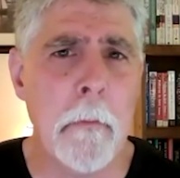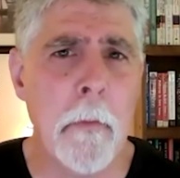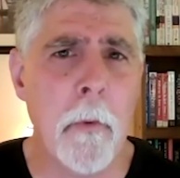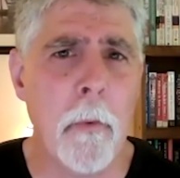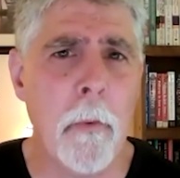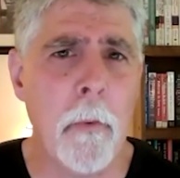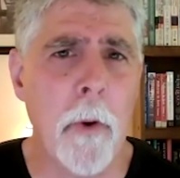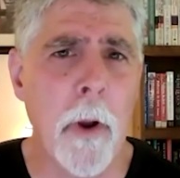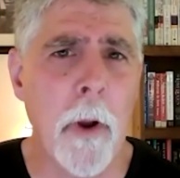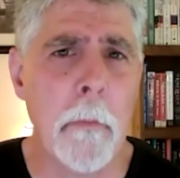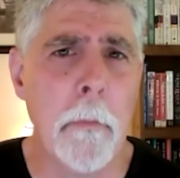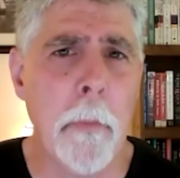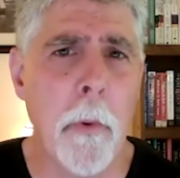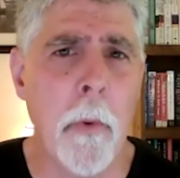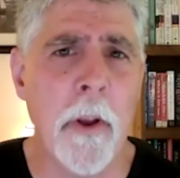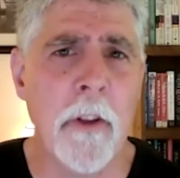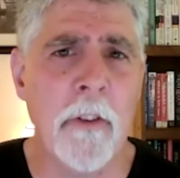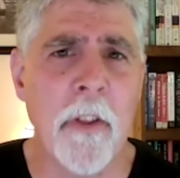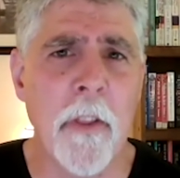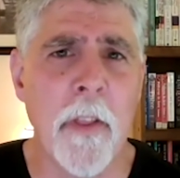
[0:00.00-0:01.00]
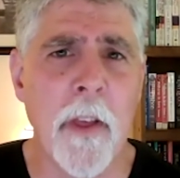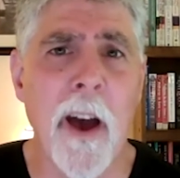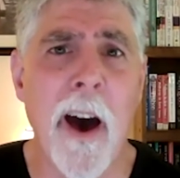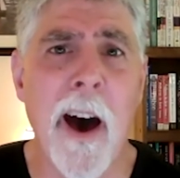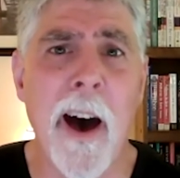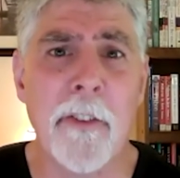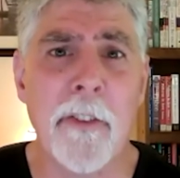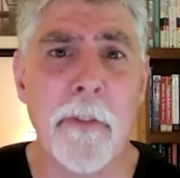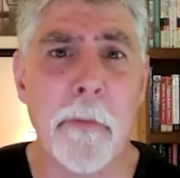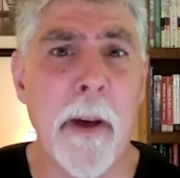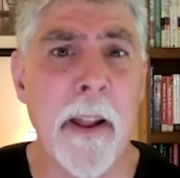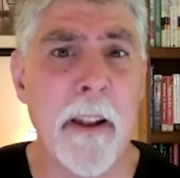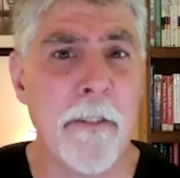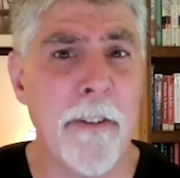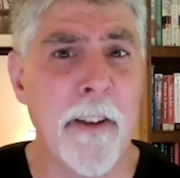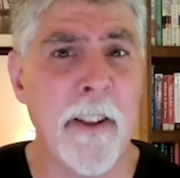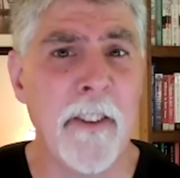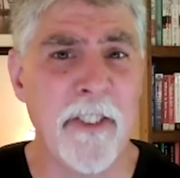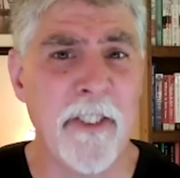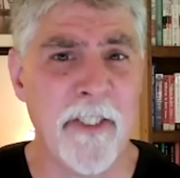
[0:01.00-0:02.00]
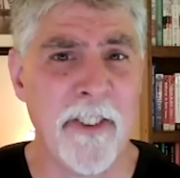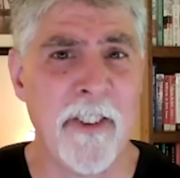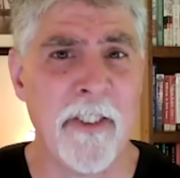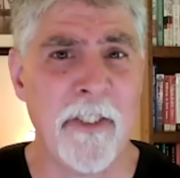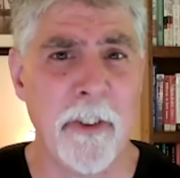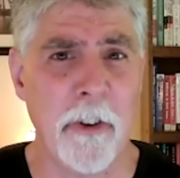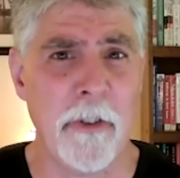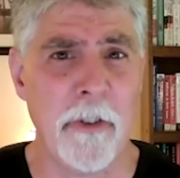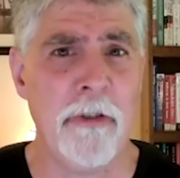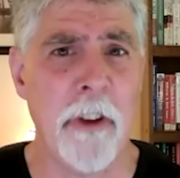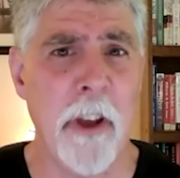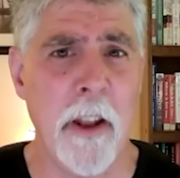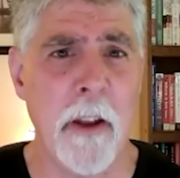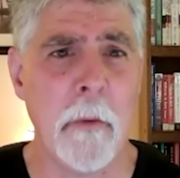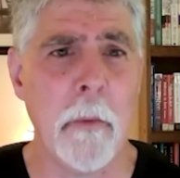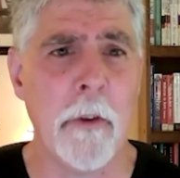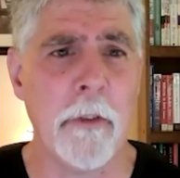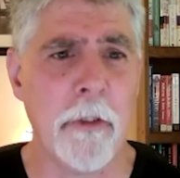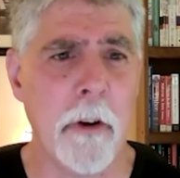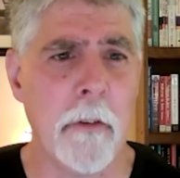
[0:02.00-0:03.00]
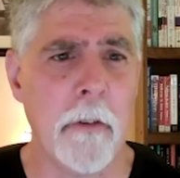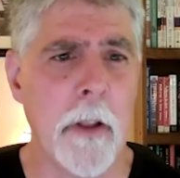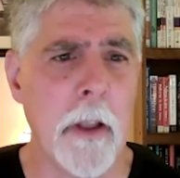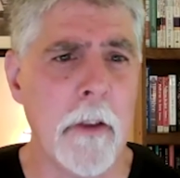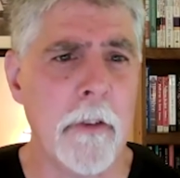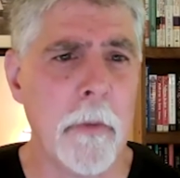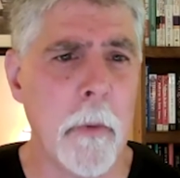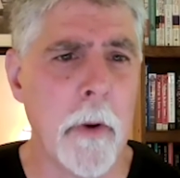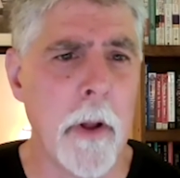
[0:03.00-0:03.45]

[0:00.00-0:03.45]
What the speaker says: really point to the cost benefits associated with serverless.